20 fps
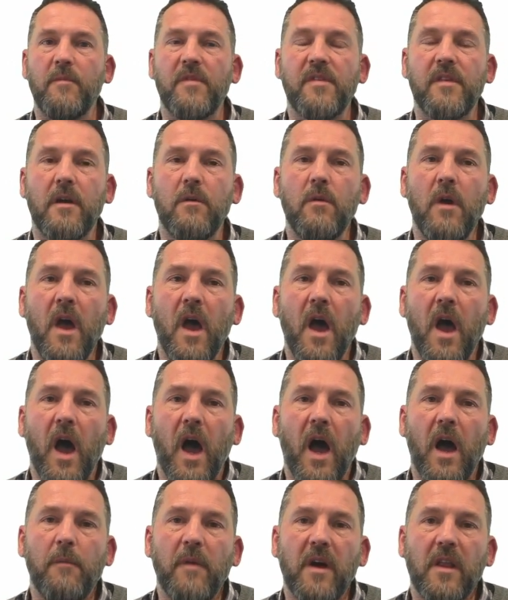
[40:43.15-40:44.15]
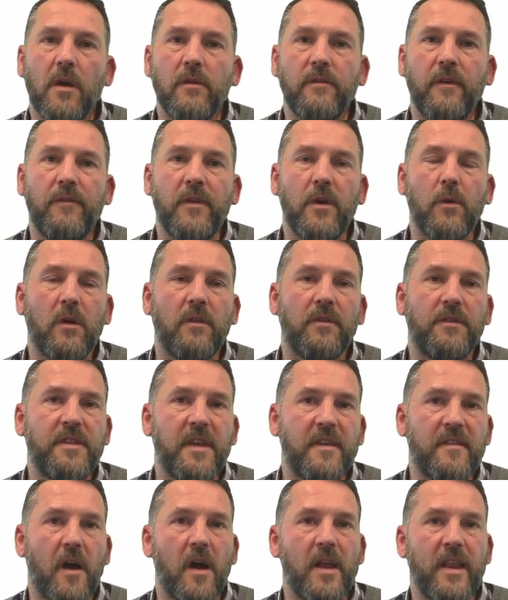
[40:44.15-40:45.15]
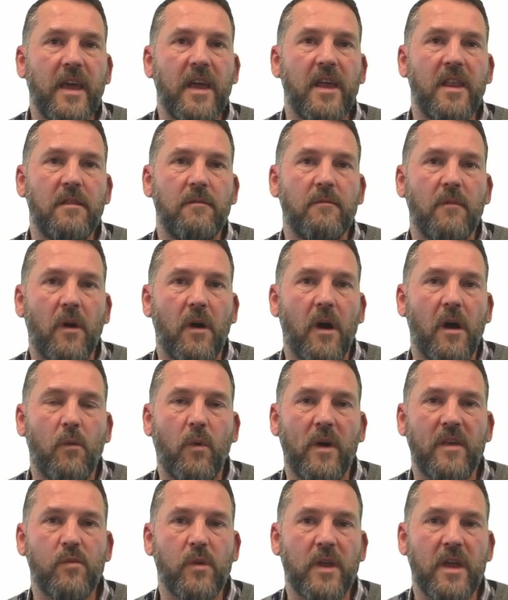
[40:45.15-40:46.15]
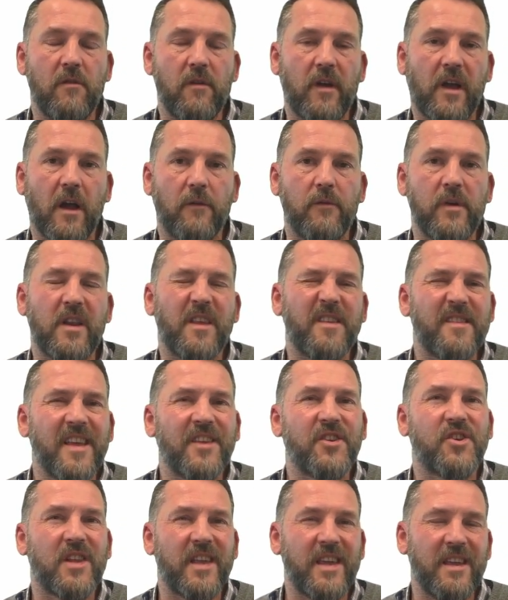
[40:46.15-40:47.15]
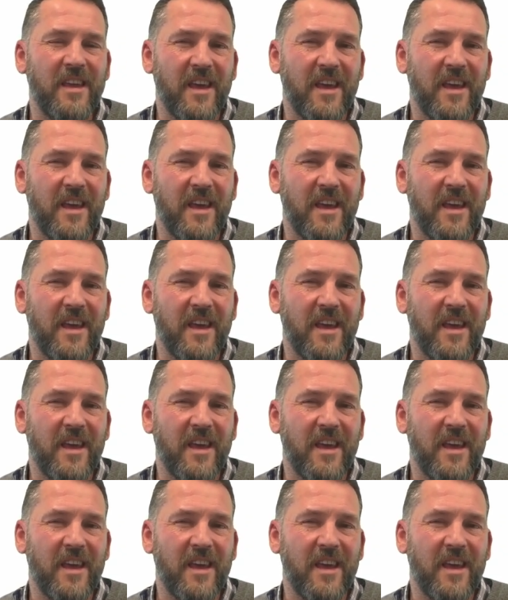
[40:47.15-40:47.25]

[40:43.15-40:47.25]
So an overview on designing in wastewater heat recovery, and essentially